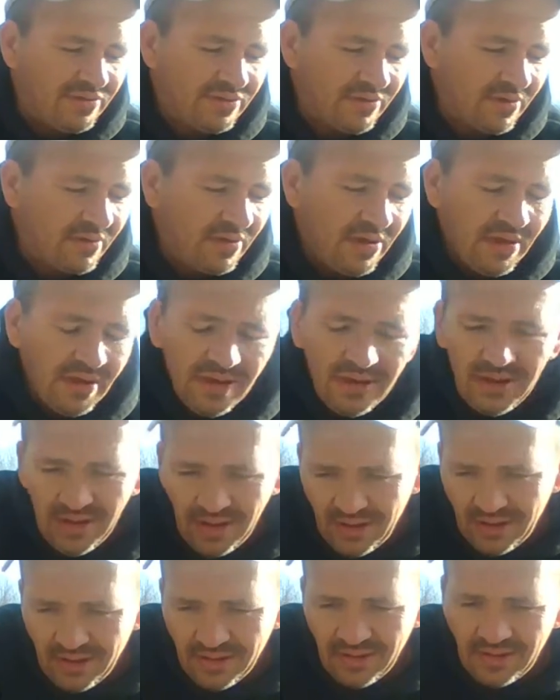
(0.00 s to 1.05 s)
So,
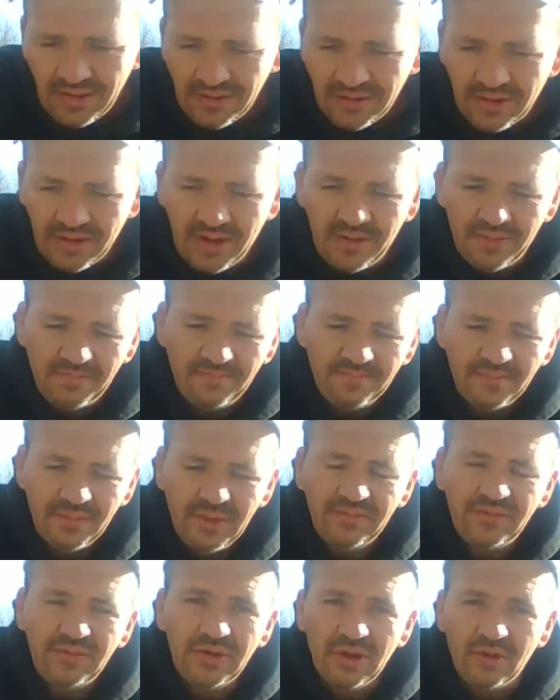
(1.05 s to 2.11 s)
you know,
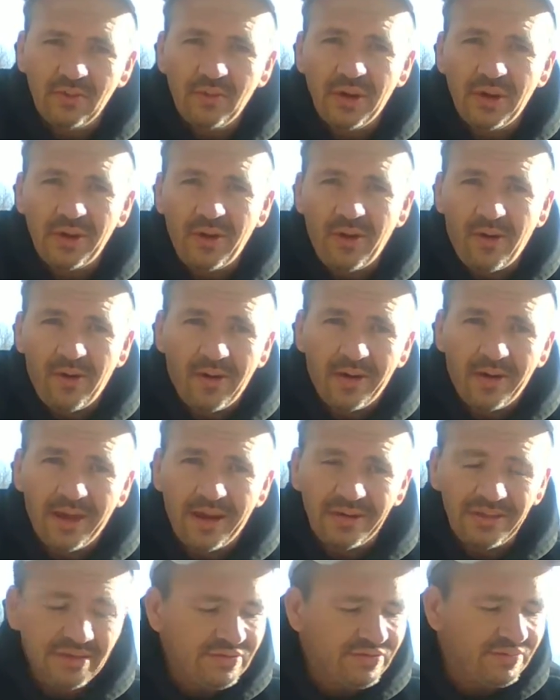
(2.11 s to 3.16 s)
if you get one card out
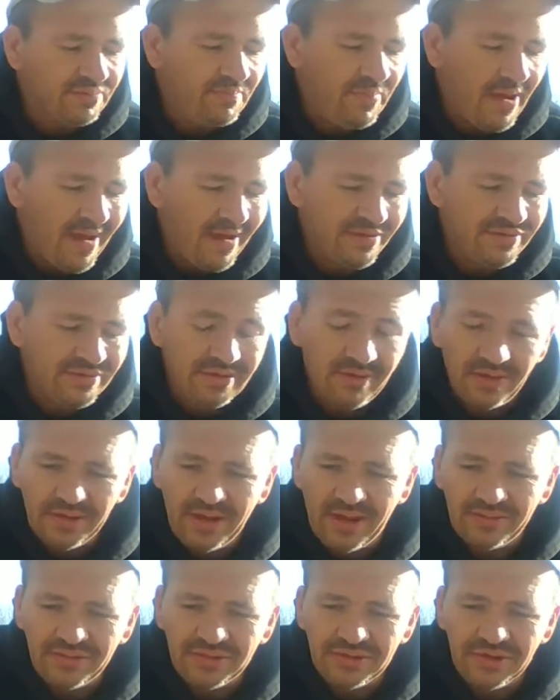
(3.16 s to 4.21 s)
of these packs that only
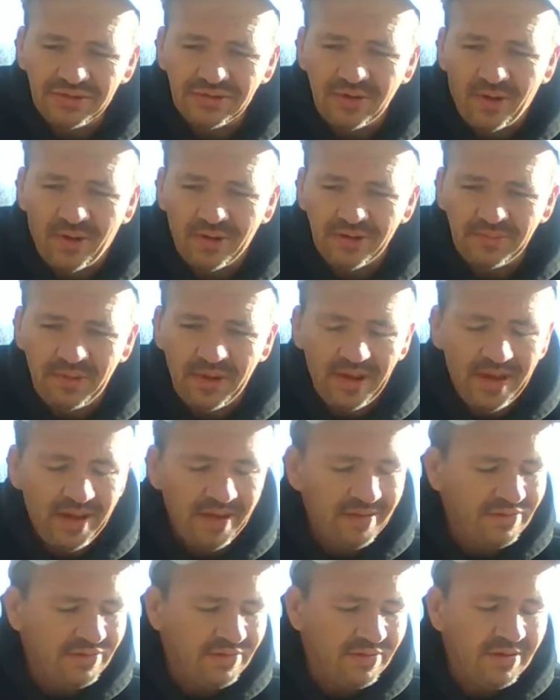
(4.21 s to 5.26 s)
have six cards a
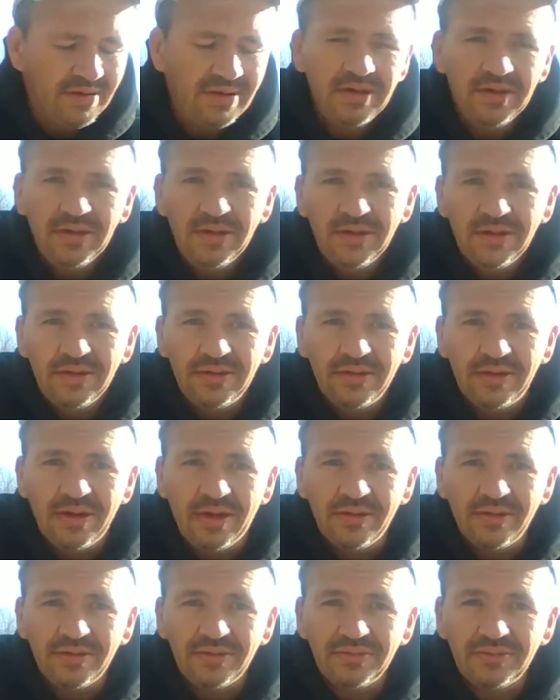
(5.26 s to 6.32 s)
pack, you you
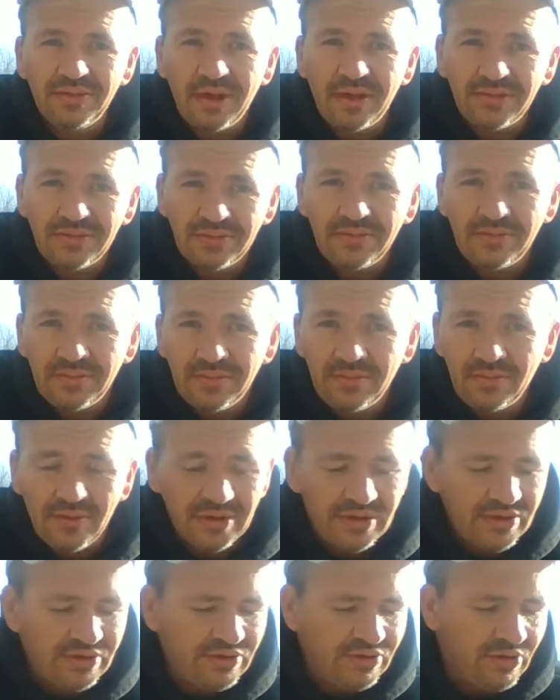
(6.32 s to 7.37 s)
know that that will
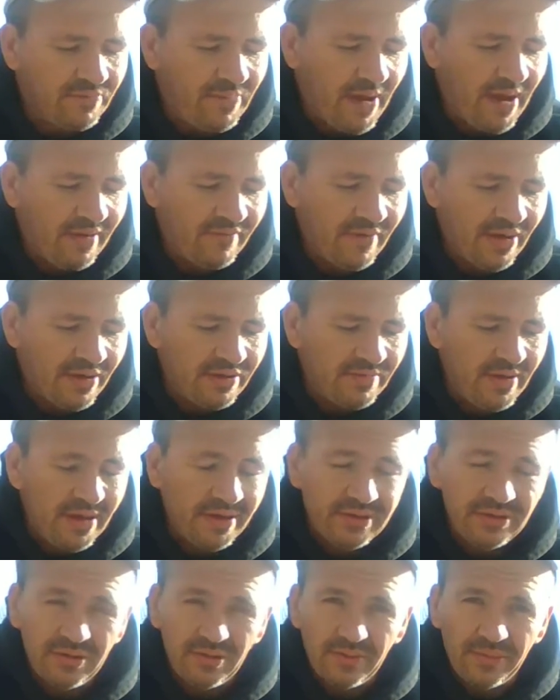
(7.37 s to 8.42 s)
get you your pack value
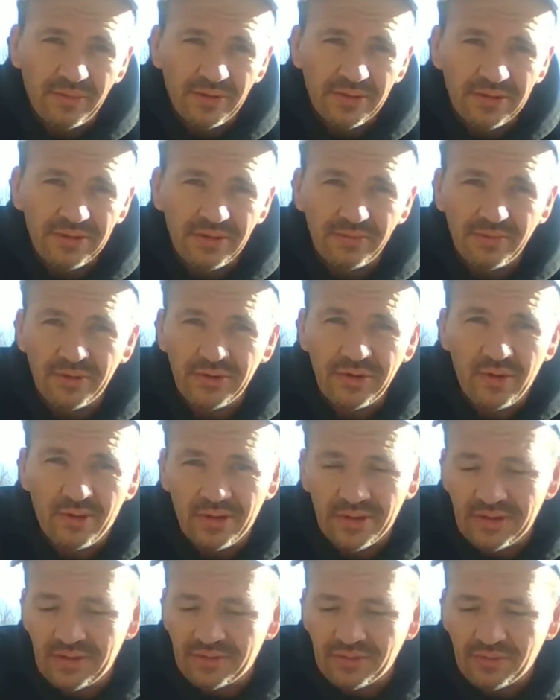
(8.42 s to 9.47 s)
back. You're doing pretty good. When you
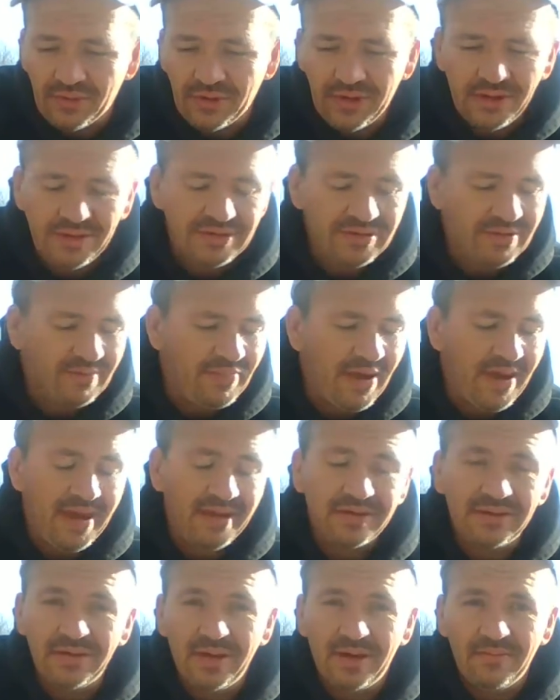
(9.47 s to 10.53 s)
only give twenty-eight cents a
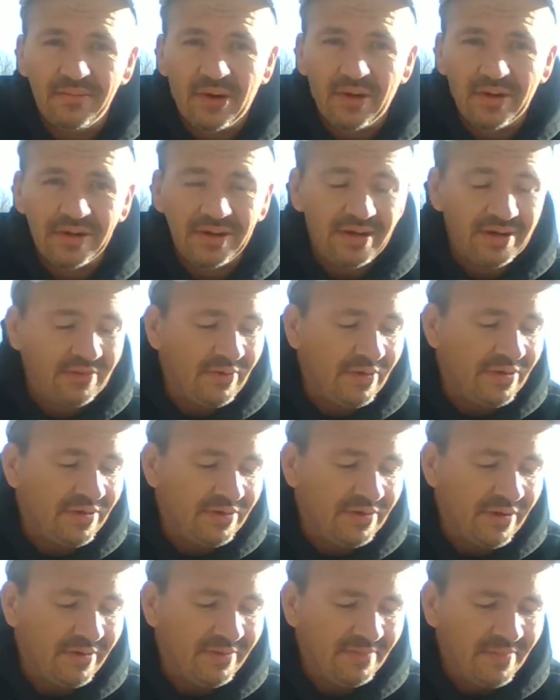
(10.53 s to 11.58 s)
pack, you got a bargain anyway, you
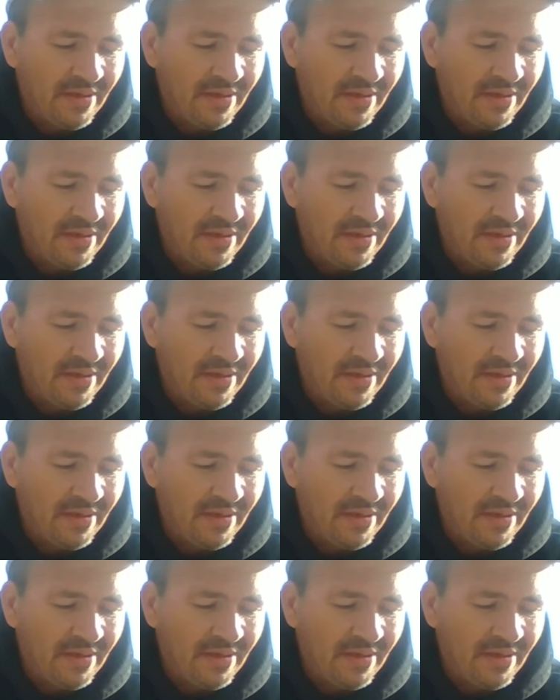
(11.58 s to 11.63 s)
know.